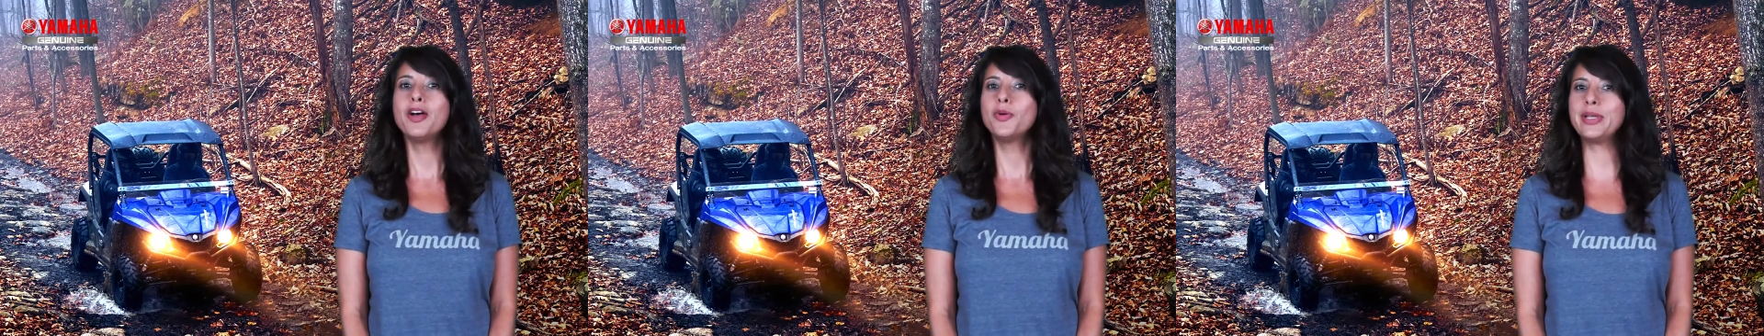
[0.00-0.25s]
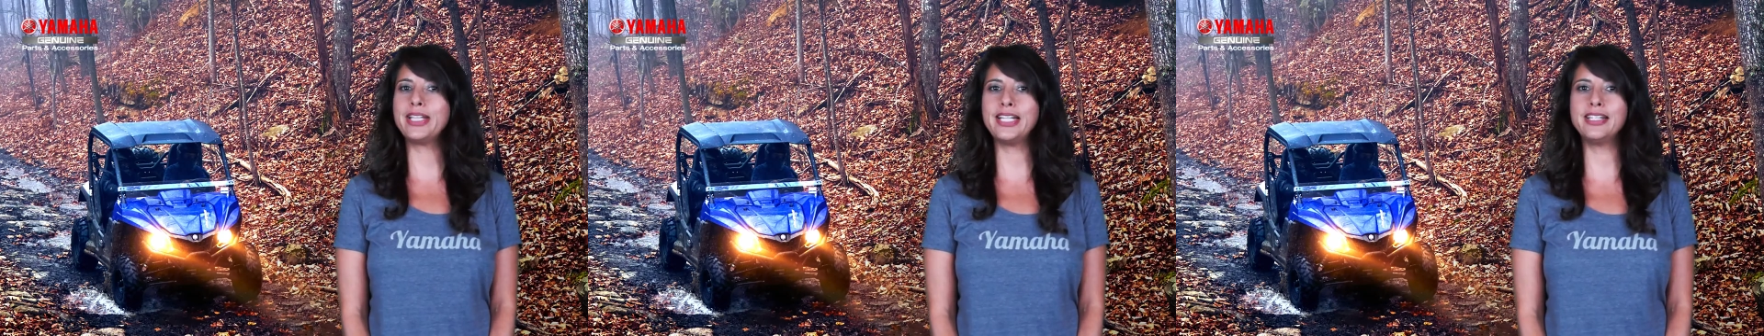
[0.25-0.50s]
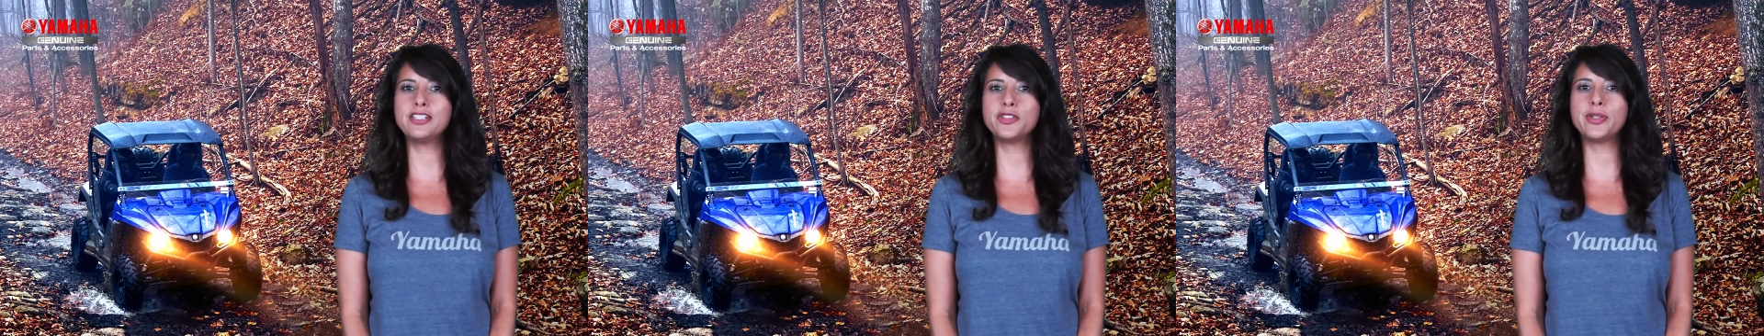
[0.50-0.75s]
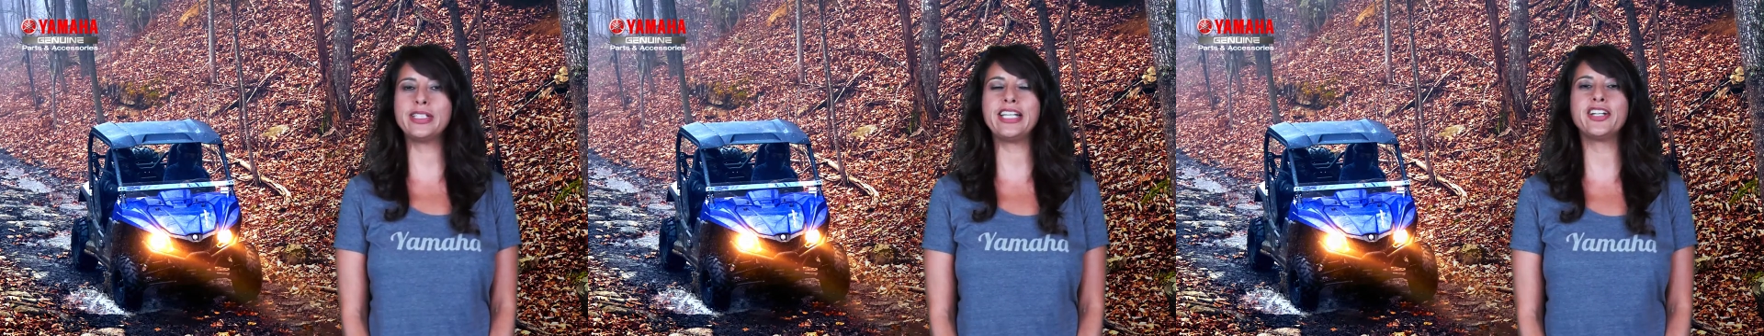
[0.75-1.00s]
with
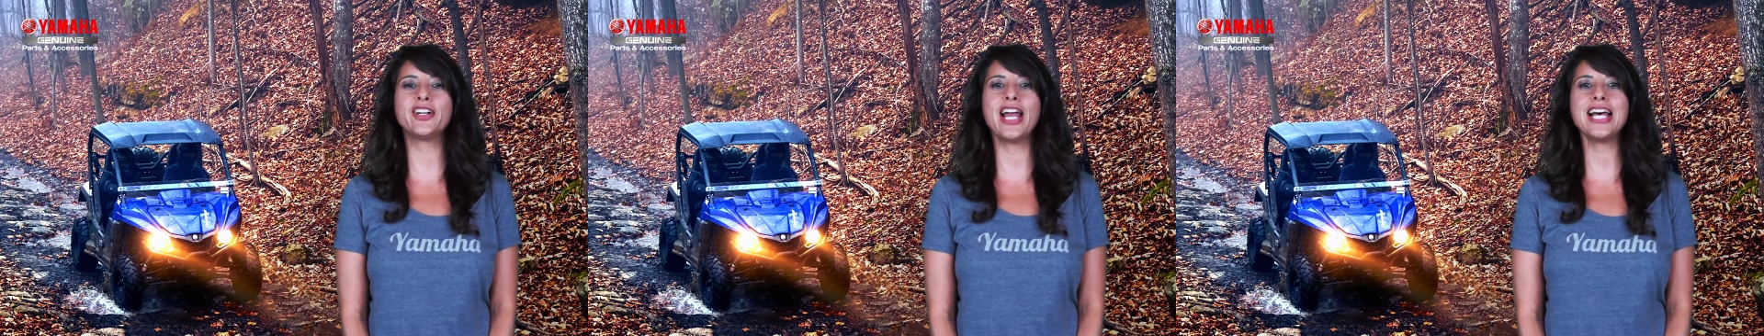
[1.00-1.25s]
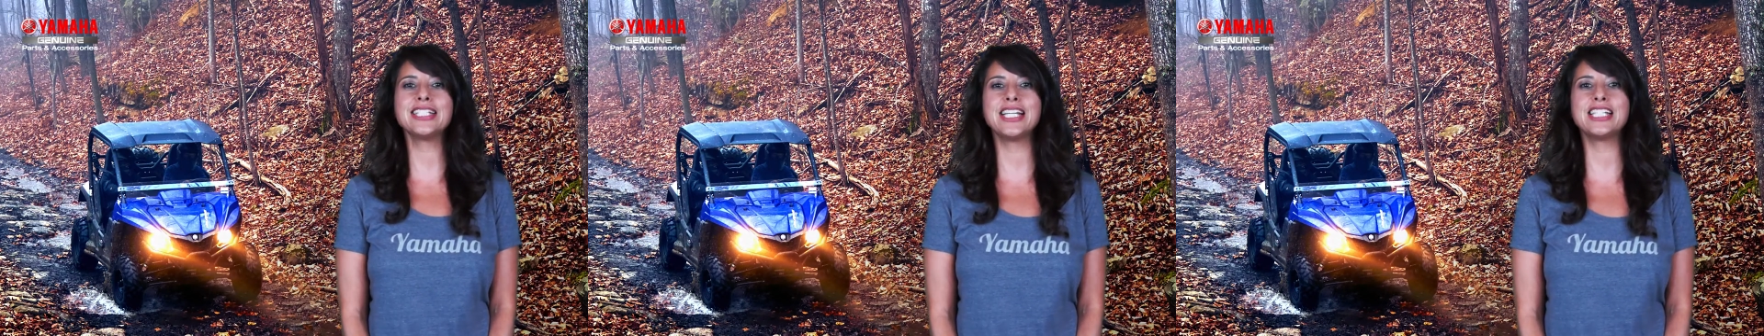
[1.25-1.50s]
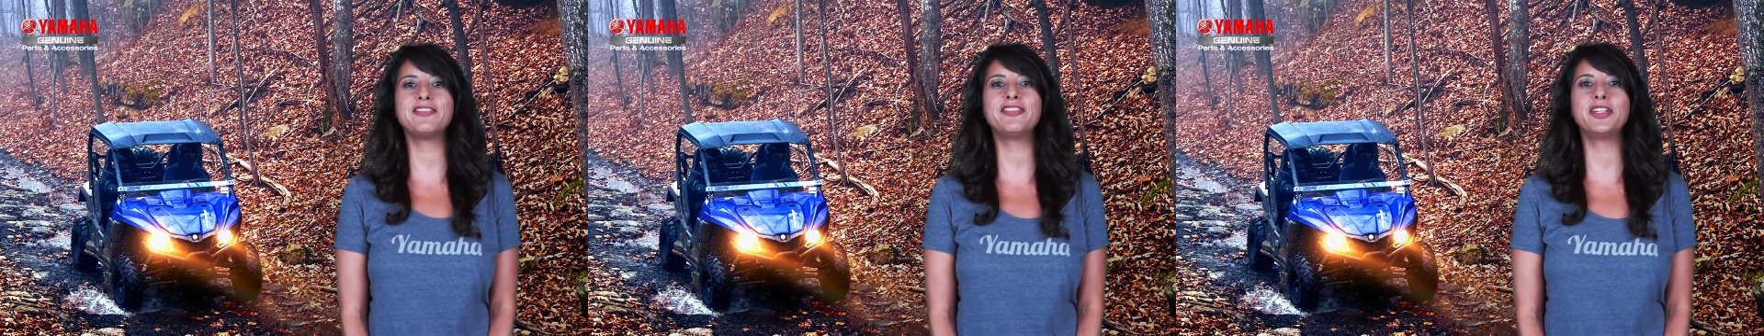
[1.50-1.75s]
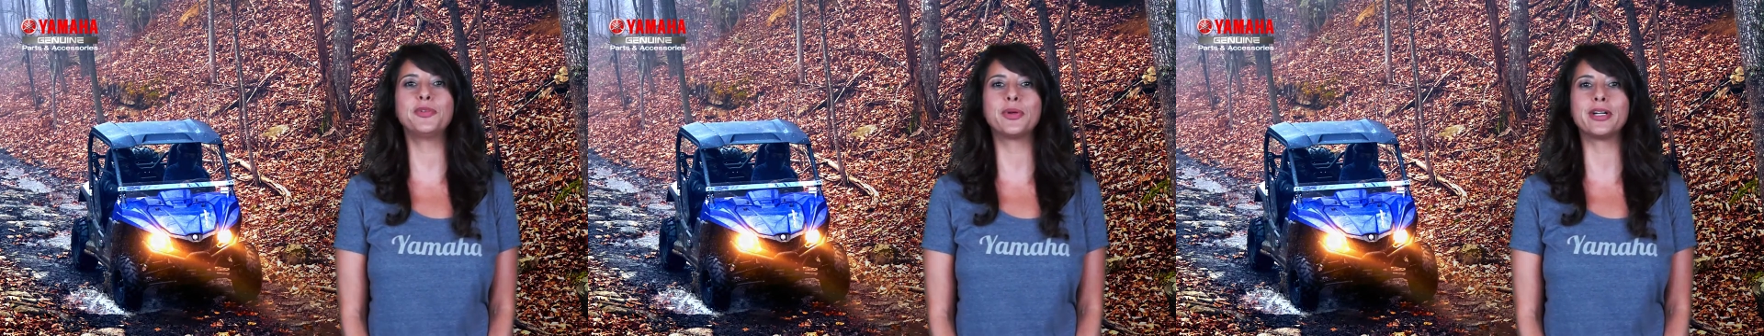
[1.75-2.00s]
industry leader
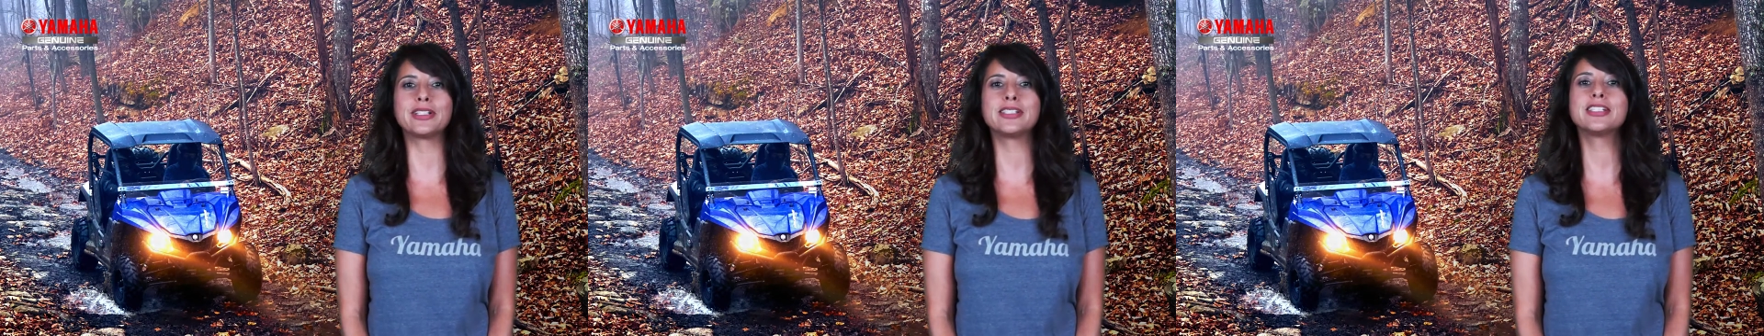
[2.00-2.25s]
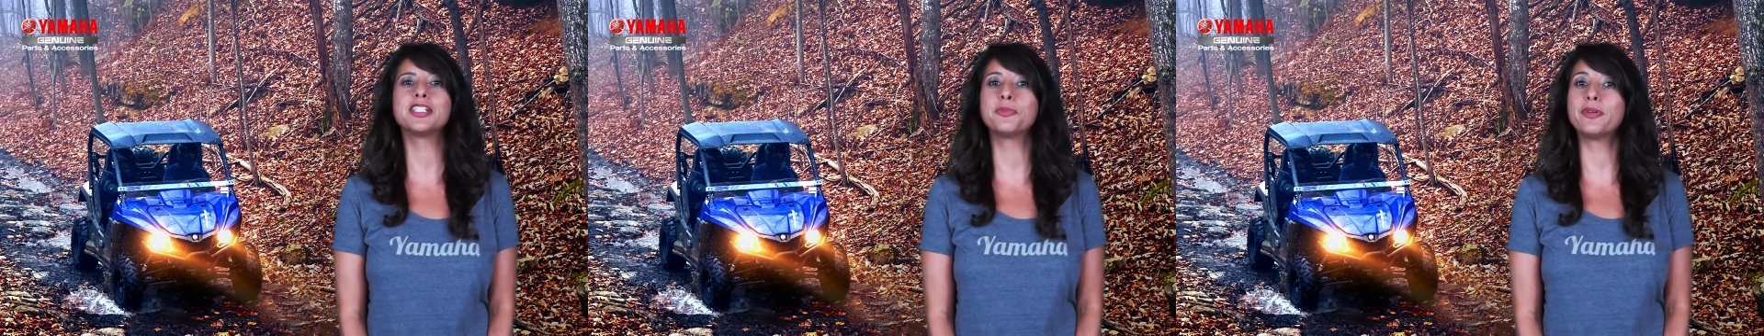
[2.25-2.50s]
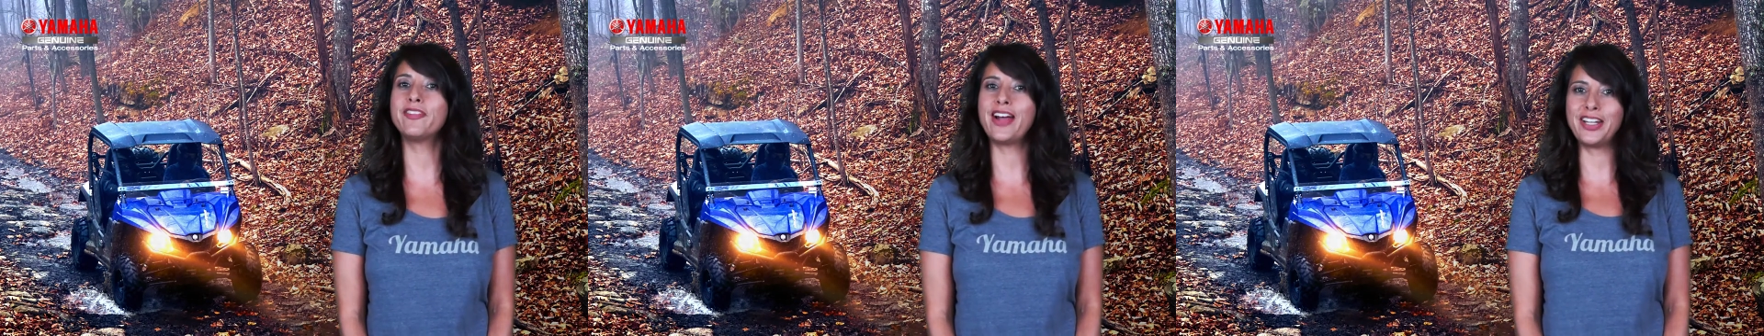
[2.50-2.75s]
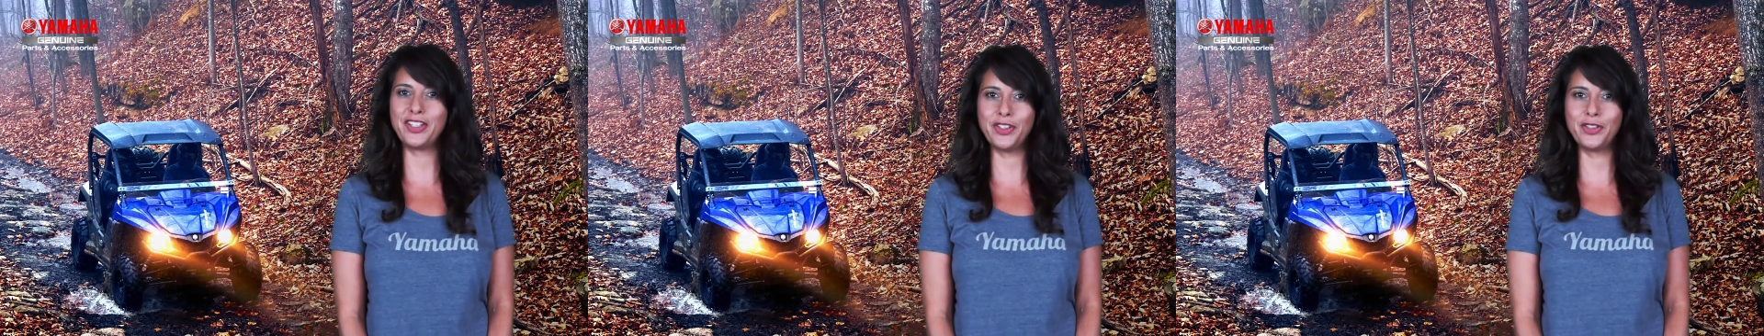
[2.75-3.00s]
SSV Works to
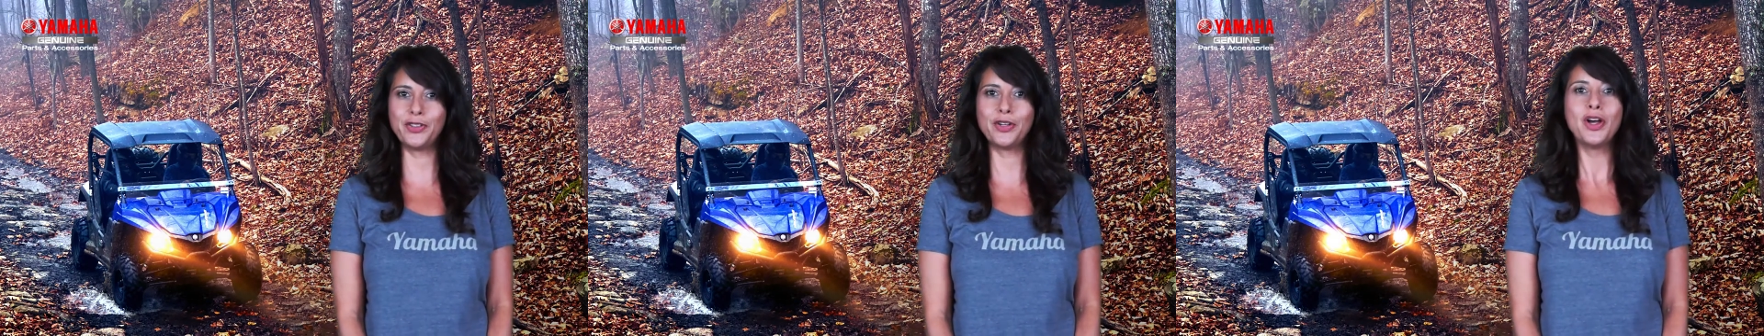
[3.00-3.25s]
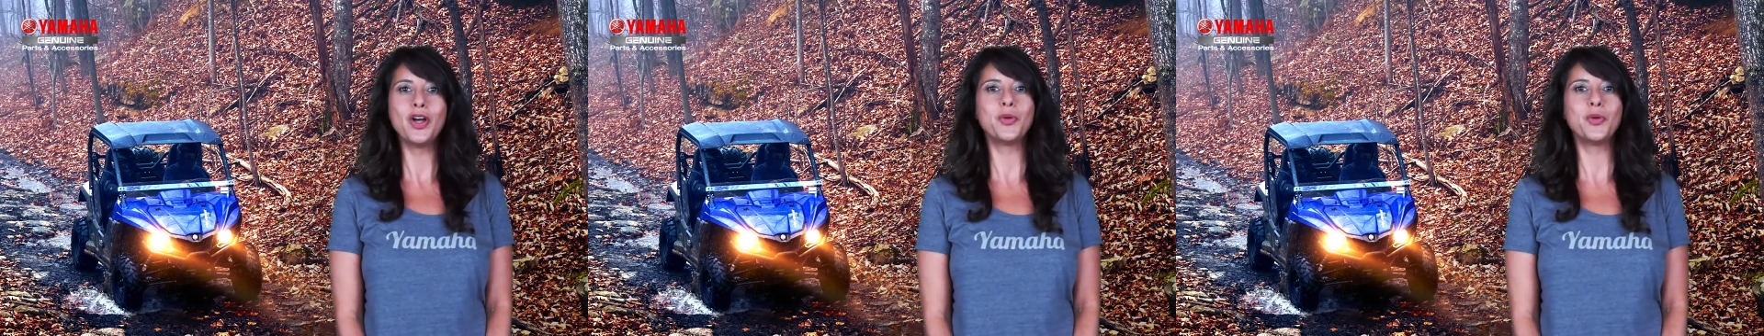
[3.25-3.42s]
provide you